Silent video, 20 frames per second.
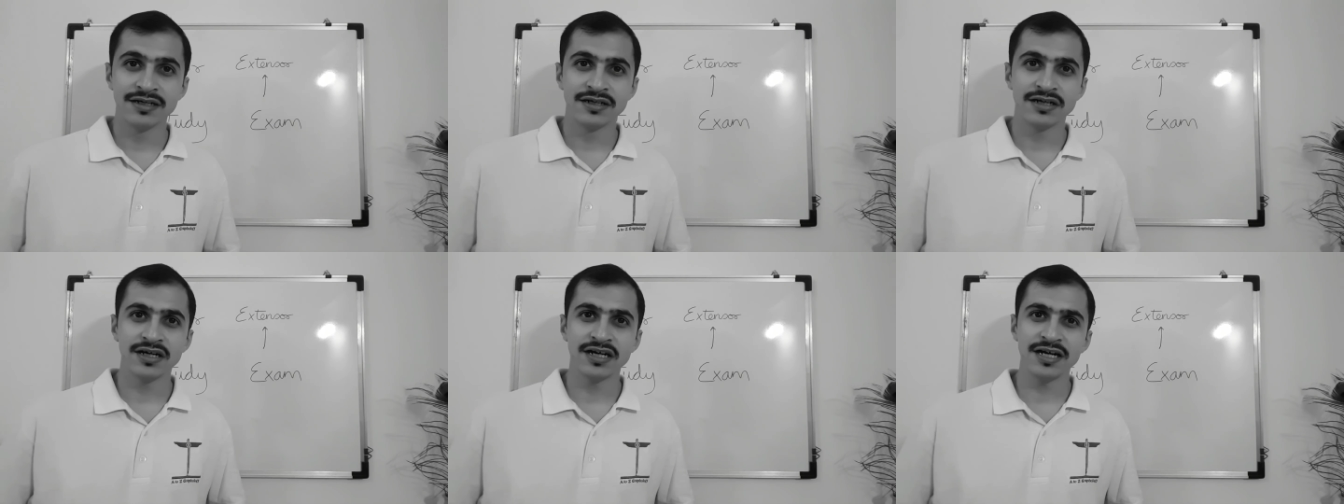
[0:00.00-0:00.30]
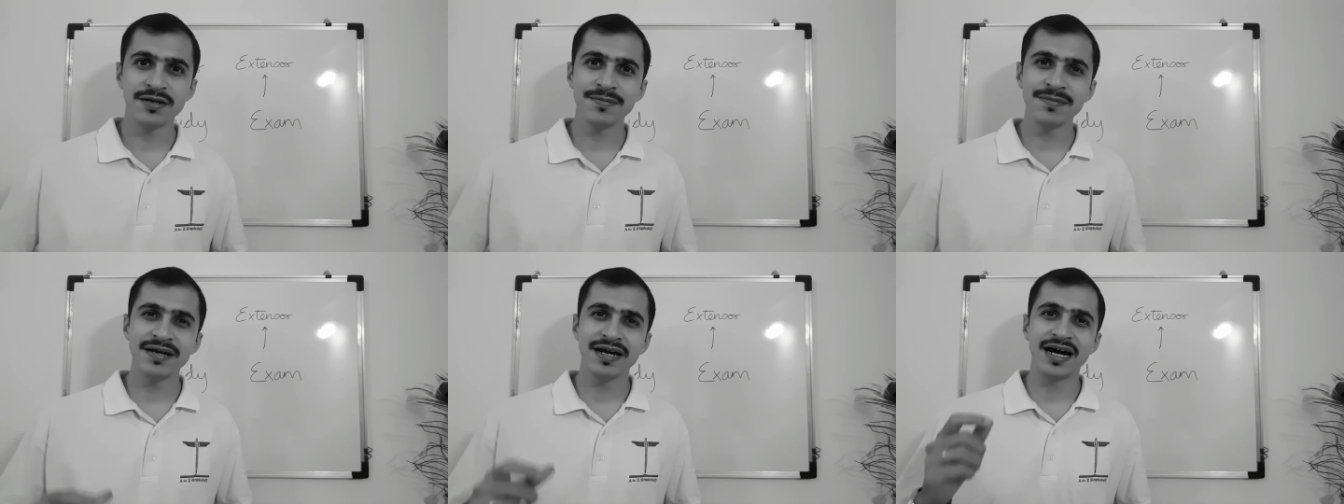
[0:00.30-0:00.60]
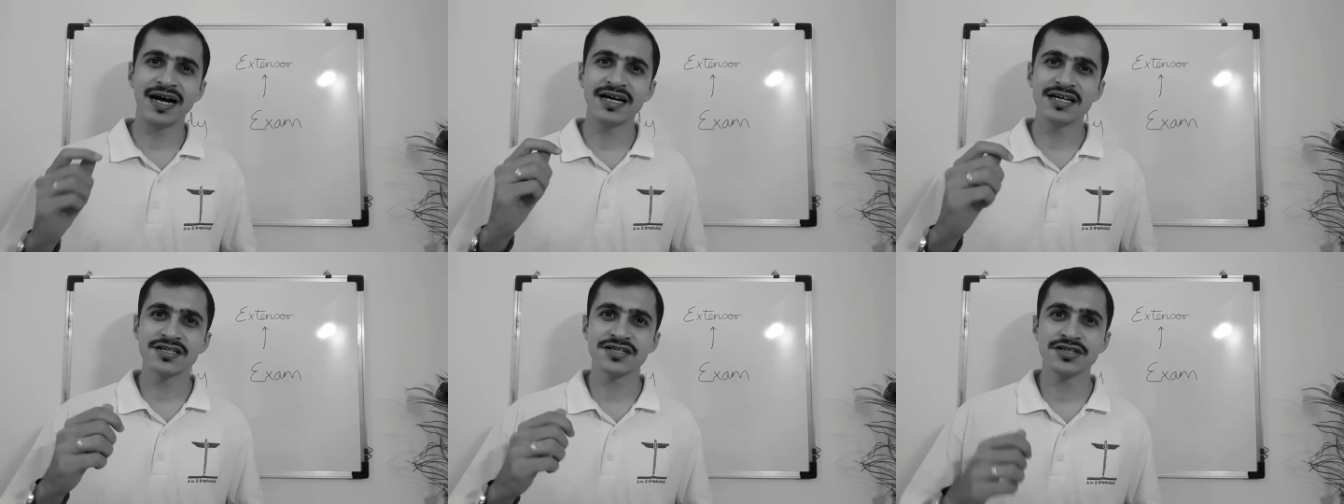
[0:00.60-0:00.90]
Now let me
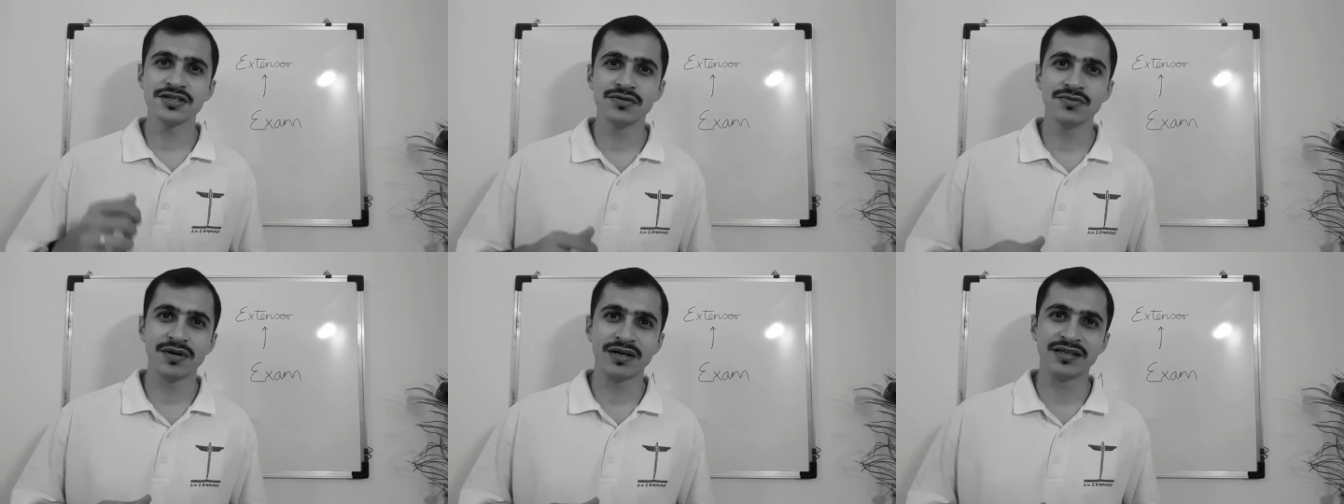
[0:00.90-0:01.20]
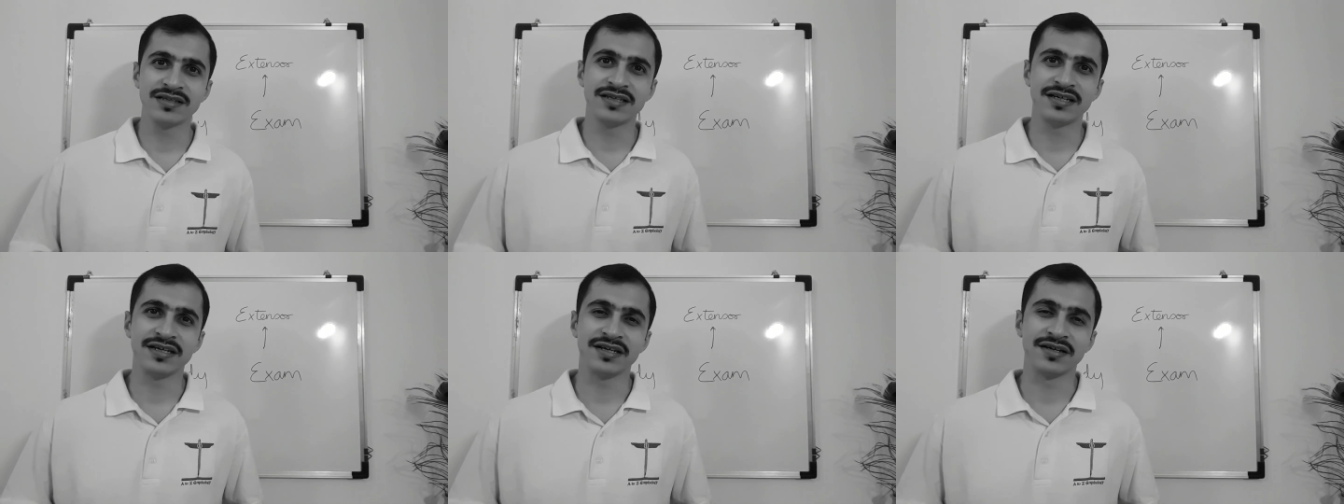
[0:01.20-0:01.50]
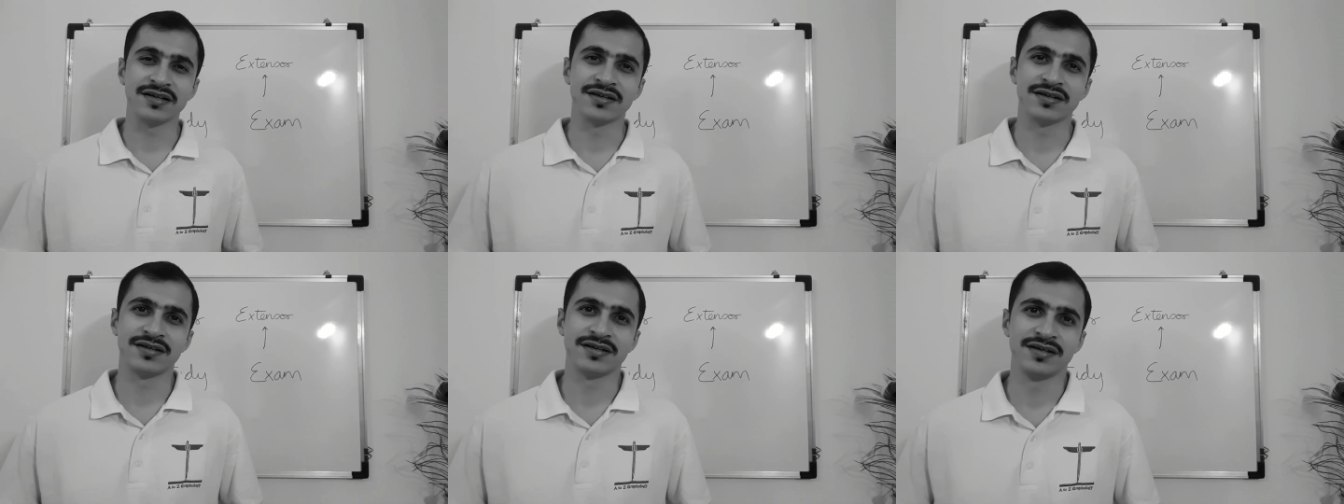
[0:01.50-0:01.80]
ask you one
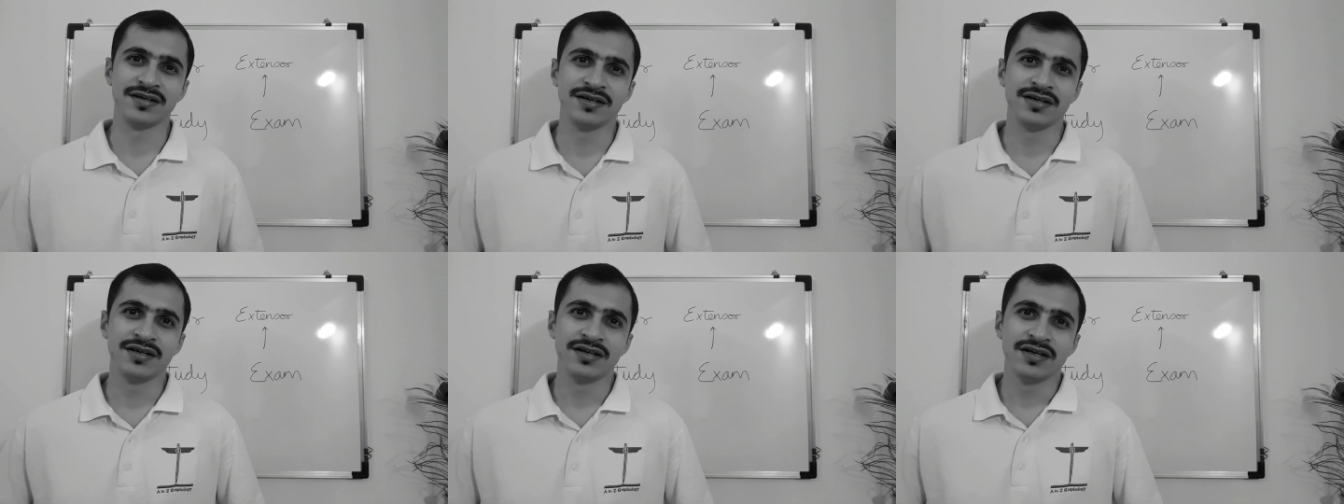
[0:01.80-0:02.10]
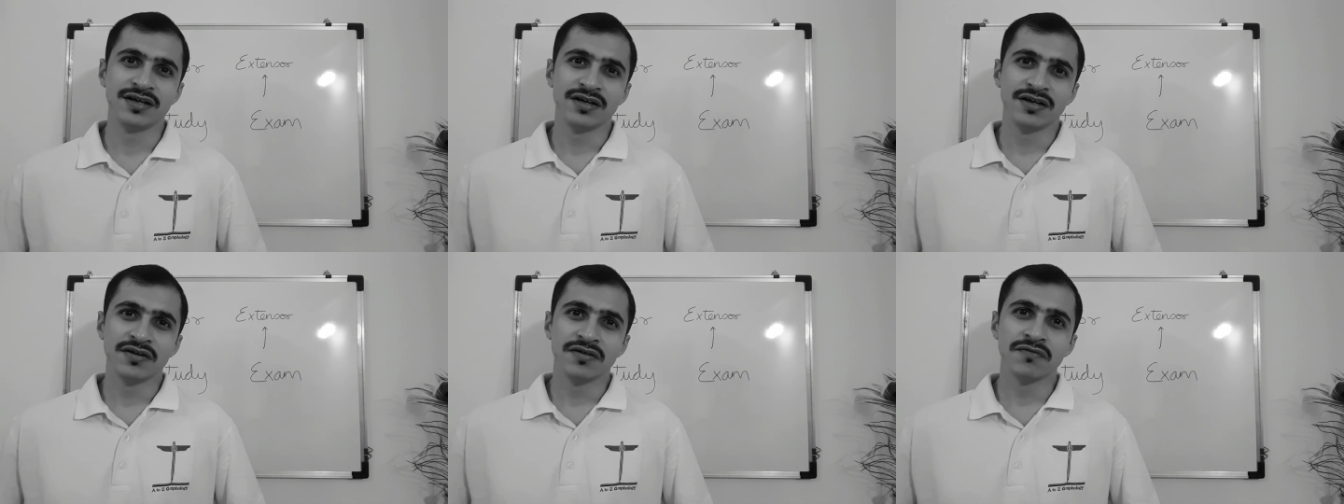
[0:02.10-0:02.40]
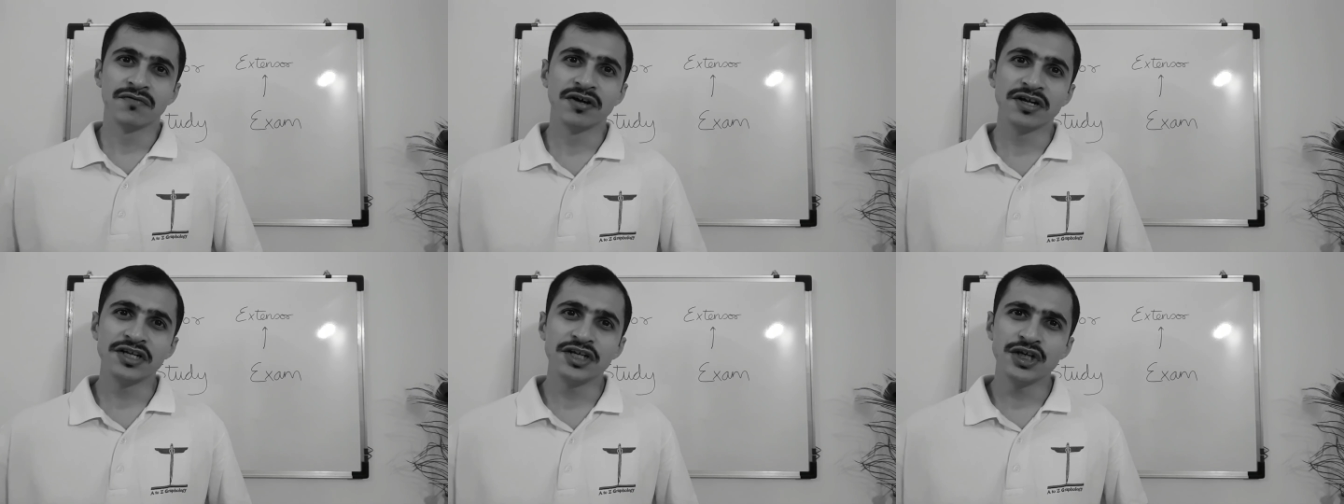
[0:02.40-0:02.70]
thing.
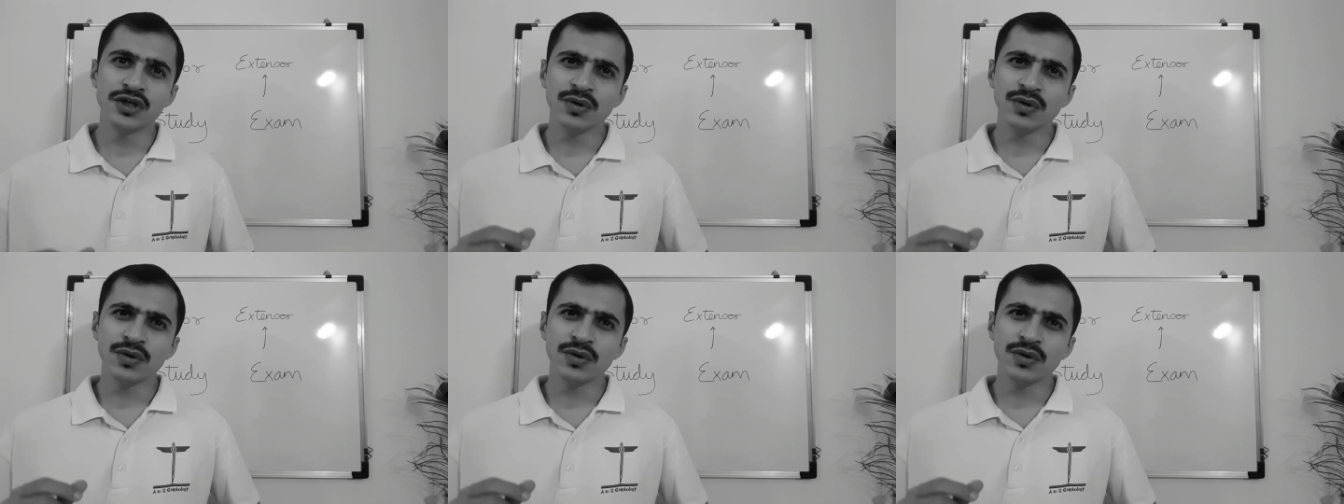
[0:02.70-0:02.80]
When